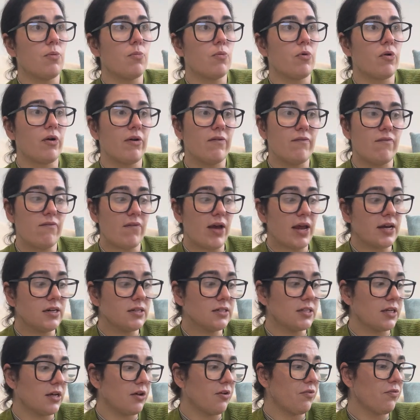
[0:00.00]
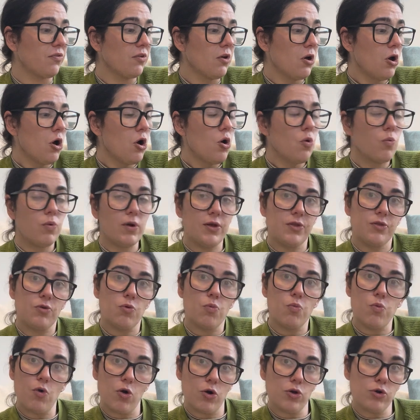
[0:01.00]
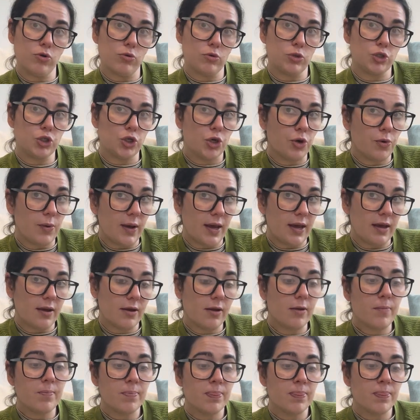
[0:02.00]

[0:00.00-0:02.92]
more inventive with what you're doing,